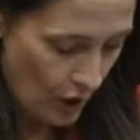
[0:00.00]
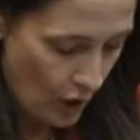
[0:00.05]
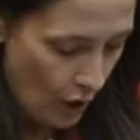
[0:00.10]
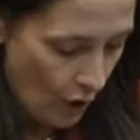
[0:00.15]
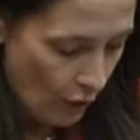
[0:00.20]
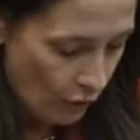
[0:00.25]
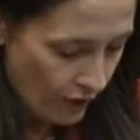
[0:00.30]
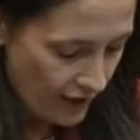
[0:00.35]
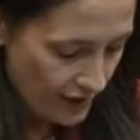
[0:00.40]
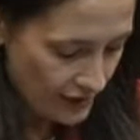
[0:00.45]

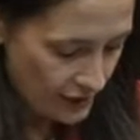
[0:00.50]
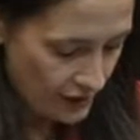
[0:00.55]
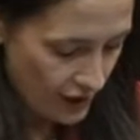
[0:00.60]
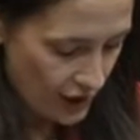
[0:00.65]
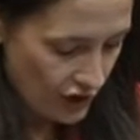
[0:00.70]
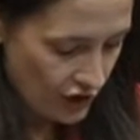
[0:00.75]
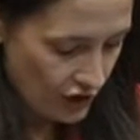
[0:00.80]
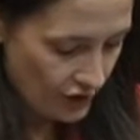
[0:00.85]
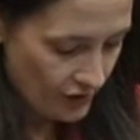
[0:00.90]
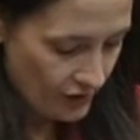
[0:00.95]

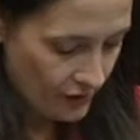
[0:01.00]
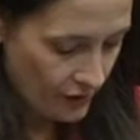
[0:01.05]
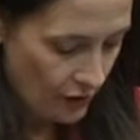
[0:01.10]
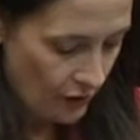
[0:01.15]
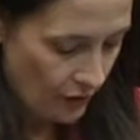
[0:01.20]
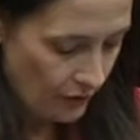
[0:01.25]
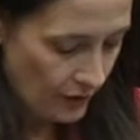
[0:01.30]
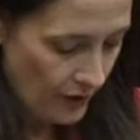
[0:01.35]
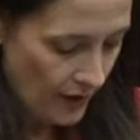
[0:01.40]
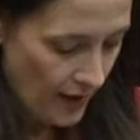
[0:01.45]
Research has
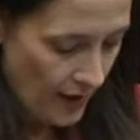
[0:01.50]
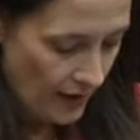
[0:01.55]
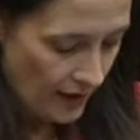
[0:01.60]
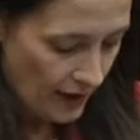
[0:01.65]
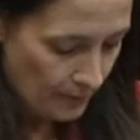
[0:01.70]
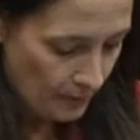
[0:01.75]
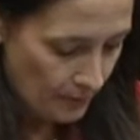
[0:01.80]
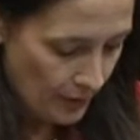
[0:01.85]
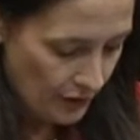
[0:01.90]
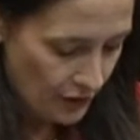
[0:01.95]
shown that
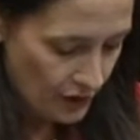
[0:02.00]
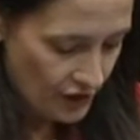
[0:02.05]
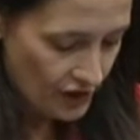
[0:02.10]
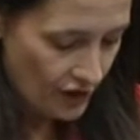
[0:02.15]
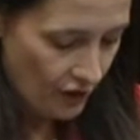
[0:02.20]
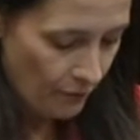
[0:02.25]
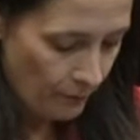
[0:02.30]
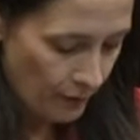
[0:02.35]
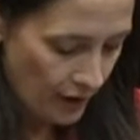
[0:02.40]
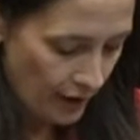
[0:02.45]
mothers
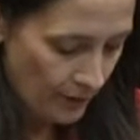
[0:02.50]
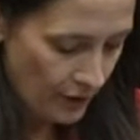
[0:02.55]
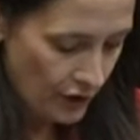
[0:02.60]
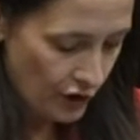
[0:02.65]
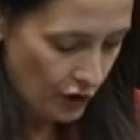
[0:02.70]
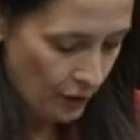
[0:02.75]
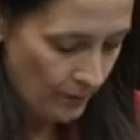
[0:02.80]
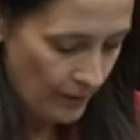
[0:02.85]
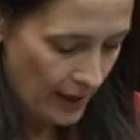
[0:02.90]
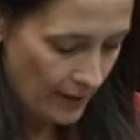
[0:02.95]
of
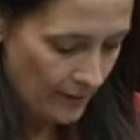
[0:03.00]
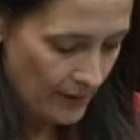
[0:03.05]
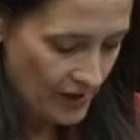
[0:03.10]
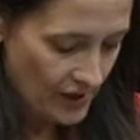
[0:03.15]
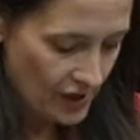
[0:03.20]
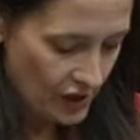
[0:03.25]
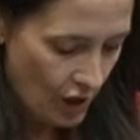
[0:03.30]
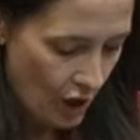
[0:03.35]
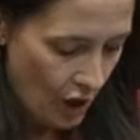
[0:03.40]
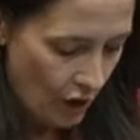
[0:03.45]
premature
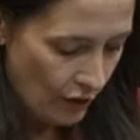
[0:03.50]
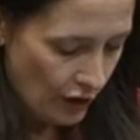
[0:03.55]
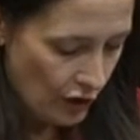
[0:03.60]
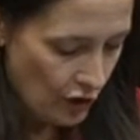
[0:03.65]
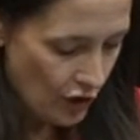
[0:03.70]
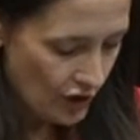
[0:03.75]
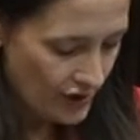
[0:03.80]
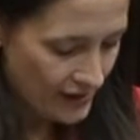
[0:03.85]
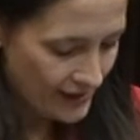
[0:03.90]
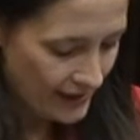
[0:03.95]
babies
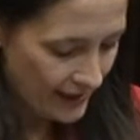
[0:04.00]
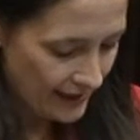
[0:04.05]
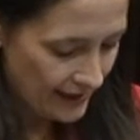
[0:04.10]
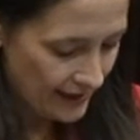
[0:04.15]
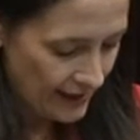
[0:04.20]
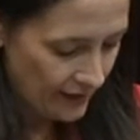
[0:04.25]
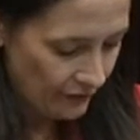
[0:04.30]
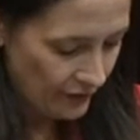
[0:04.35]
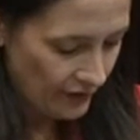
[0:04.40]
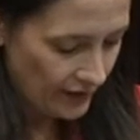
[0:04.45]
record
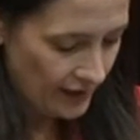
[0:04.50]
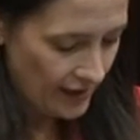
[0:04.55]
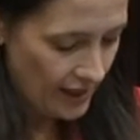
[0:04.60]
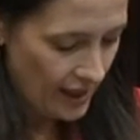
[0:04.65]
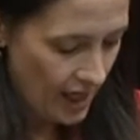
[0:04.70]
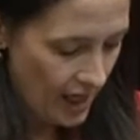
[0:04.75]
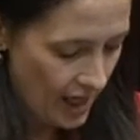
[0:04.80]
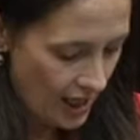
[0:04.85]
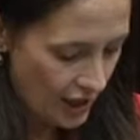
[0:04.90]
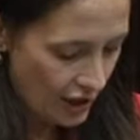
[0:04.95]
significantly
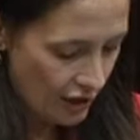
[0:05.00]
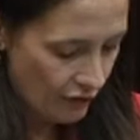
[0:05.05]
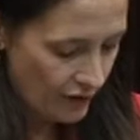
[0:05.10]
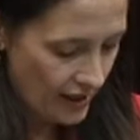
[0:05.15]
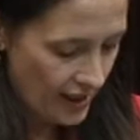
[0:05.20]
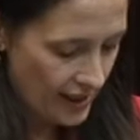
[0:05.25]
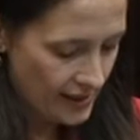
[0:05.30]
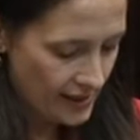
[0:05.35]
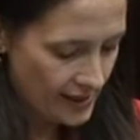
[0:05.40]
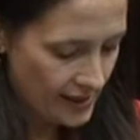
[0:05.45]
higher
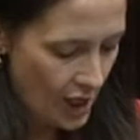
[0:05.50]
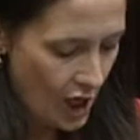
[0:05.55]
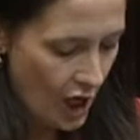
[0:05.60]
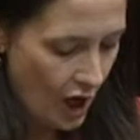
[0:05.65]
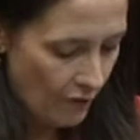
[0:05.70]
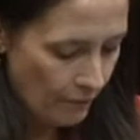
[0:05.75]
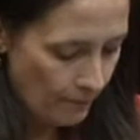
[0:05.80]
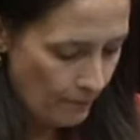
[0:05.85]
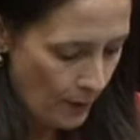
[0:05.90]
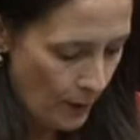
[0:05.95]
rates
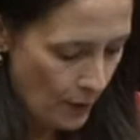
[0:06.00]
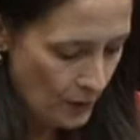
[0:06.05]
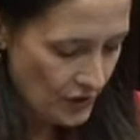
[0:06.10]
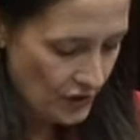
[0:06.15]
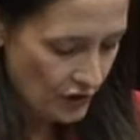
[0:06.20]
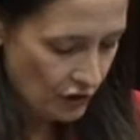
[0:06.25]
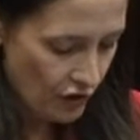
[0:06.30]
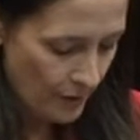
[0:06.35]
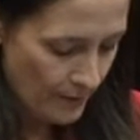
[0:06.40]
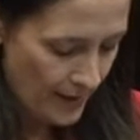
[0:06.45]
of
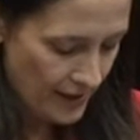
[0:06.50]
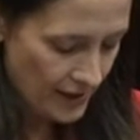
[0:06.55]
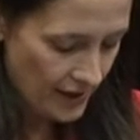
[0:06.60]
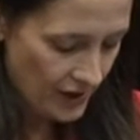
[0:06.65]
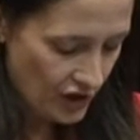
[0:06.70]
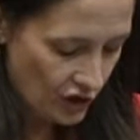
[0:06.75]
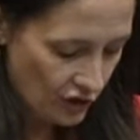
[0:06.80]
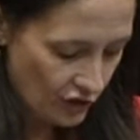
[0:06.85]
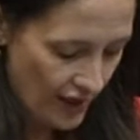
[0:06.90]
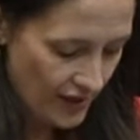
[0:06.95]
post-traumatic
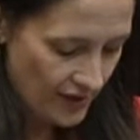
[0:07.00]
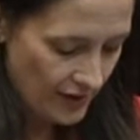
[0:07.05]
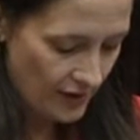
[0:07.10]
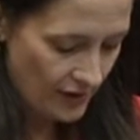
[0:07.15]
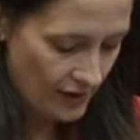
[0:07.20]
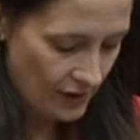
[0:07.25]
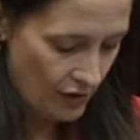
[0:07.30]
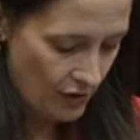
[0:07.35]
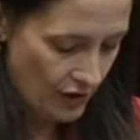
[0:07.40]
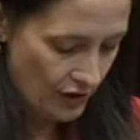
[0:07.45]
stress
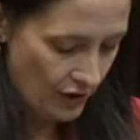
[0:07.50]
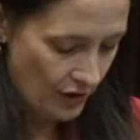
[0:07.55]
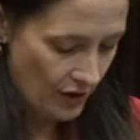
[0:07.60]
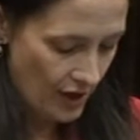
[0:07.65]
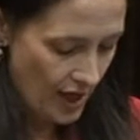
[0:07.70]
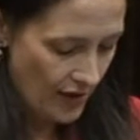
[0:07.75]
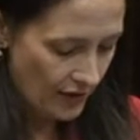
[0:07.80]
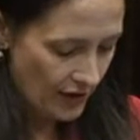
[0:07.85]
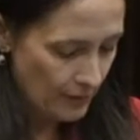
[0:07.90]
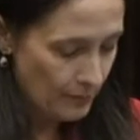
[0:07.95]
disorder
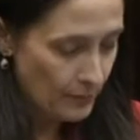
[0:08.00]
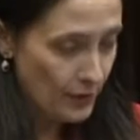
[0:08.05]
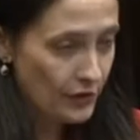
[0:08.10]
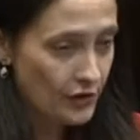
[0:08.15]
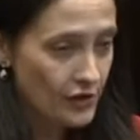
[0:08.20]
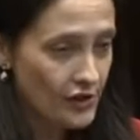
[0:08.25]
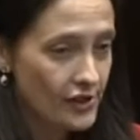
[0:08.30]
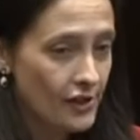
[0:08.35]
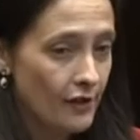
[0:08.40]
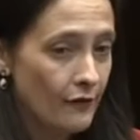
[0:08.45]
than
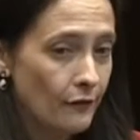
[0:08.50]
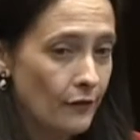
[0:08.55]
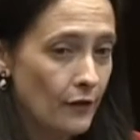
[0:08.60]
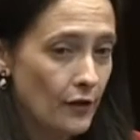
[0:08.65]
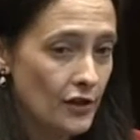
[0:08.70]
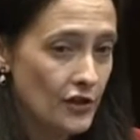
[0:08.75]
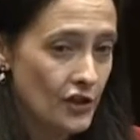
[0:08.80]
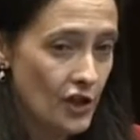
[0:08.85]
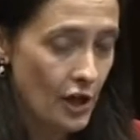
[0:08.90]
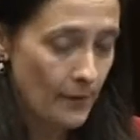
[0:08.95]
mothers of
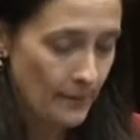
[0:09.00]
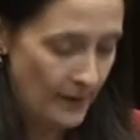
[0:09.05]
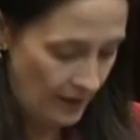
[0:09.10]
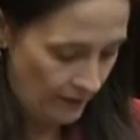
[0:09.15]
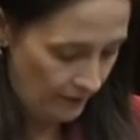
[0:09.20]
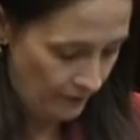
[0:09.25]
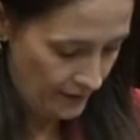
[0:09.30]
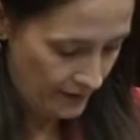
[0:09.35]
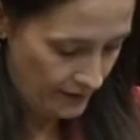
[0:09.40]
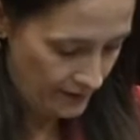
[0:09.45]
full-term
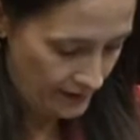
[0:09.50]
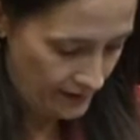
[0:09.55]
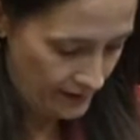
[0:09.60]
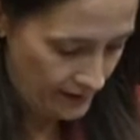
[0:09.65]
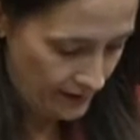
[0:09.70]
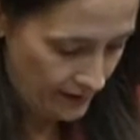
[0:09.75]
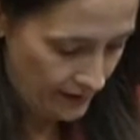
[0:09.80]
infants,